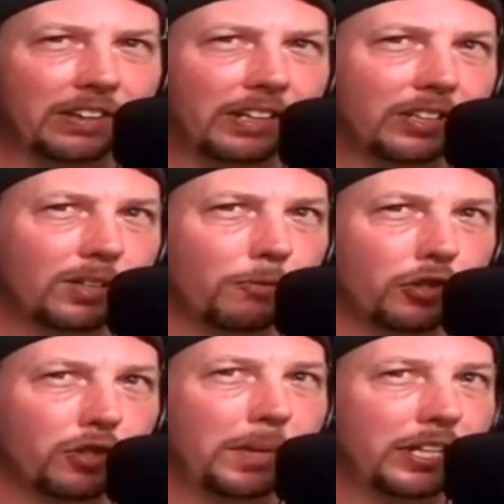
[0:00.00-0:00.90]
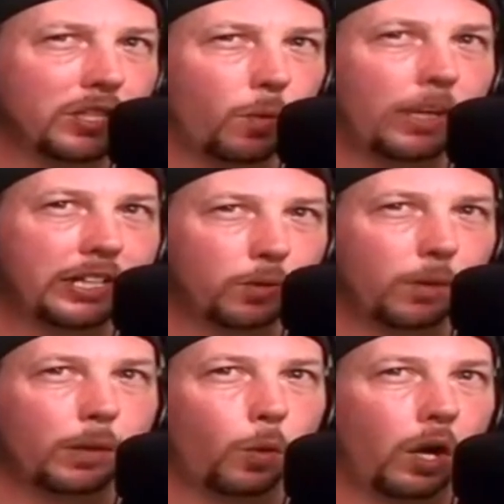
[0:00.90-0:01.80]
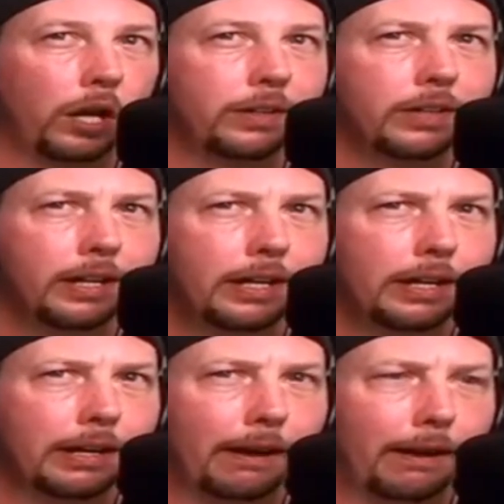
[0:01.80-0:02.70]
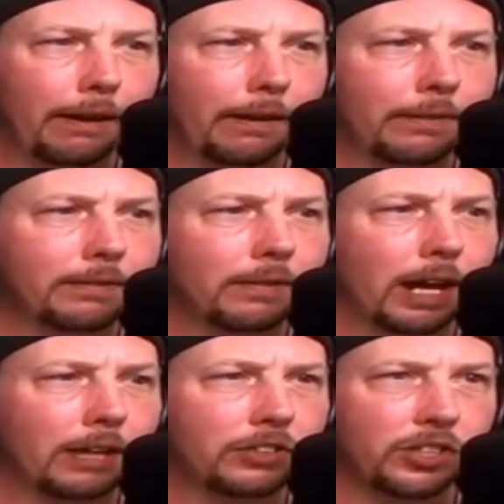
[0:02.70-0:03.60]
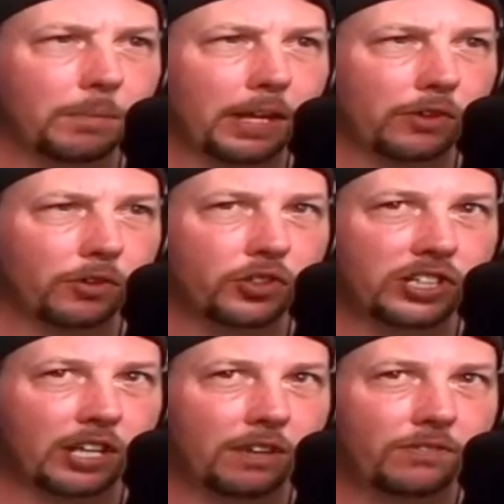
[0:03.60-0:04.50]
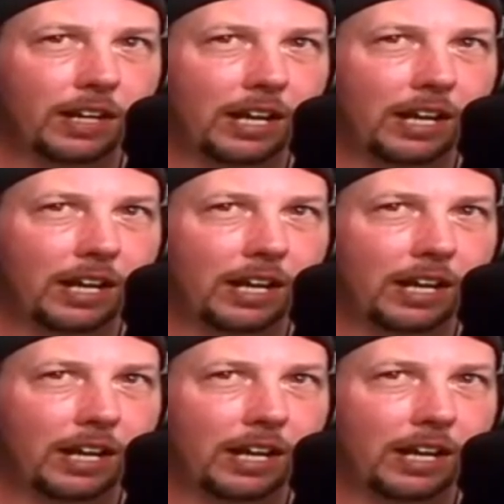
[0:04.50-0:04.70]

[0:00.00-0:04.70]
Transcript: I think WrestleMania 2021 and some other stuff.